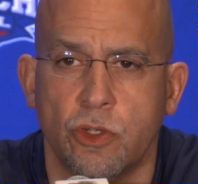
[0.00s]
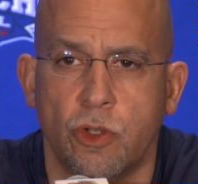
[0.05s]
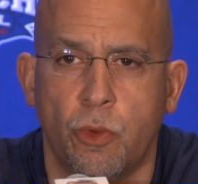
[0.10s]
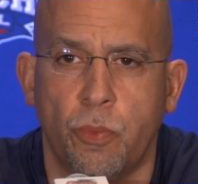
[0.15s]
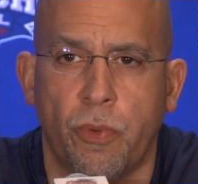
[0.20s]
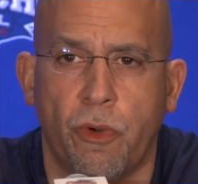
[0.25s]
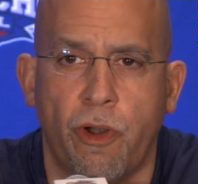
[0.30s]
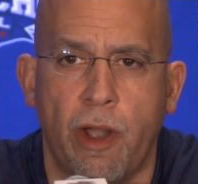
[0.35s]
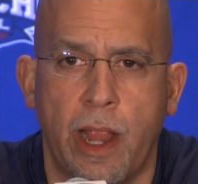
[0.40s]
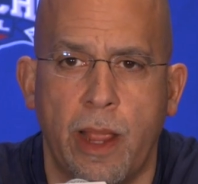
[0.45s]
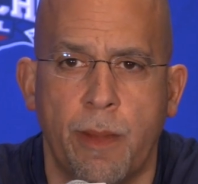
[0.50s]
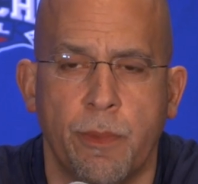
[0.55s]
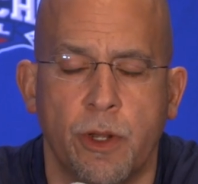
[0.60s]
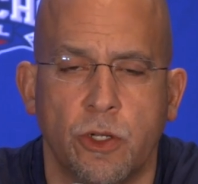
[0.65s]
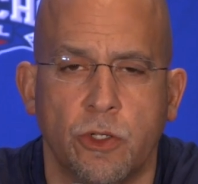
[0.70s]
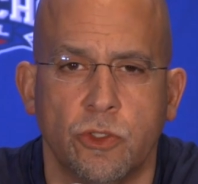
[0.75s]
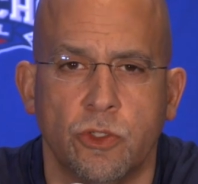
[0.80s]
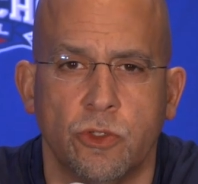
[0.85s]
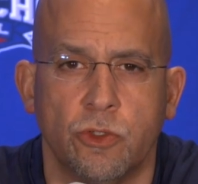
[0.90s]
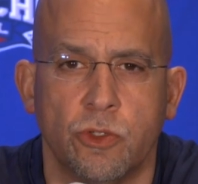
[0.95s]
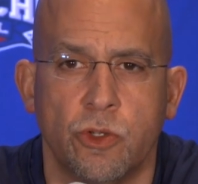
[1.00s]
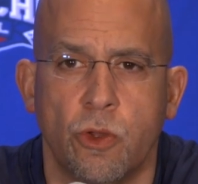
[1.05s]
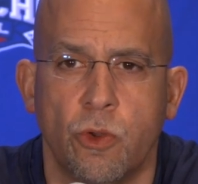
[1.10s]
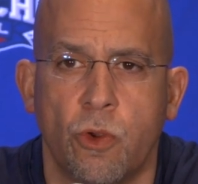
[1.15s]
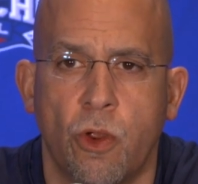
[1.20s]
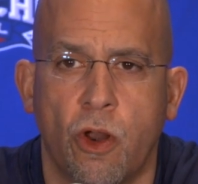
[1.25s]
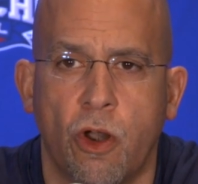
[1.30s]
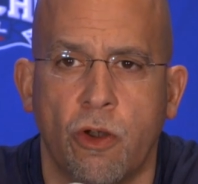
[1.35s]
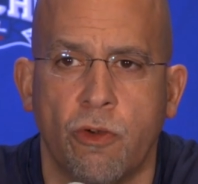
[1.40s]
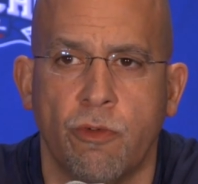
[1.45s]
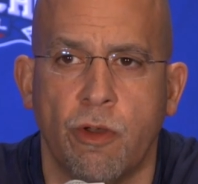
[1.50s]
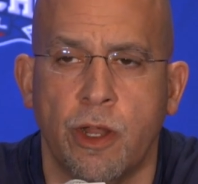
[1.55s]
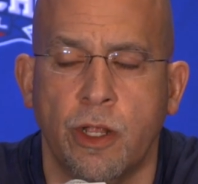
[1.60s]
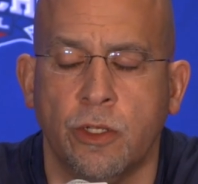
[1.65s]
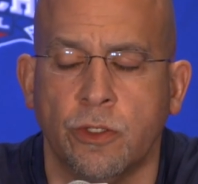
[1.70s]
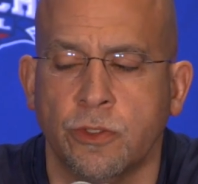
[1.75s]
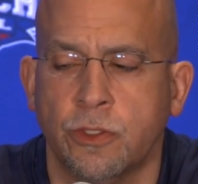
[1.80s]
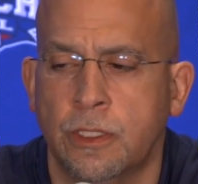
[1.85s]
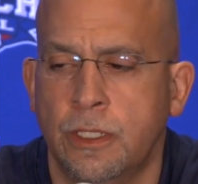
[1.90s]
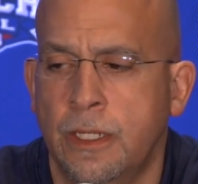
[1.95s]
no parameters, there's no
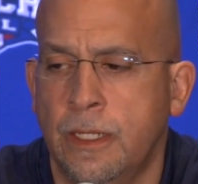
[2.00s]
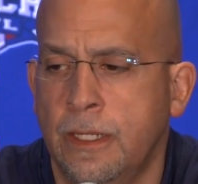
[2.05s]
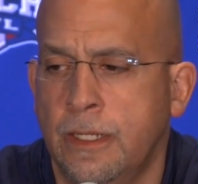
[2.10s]
guardrails,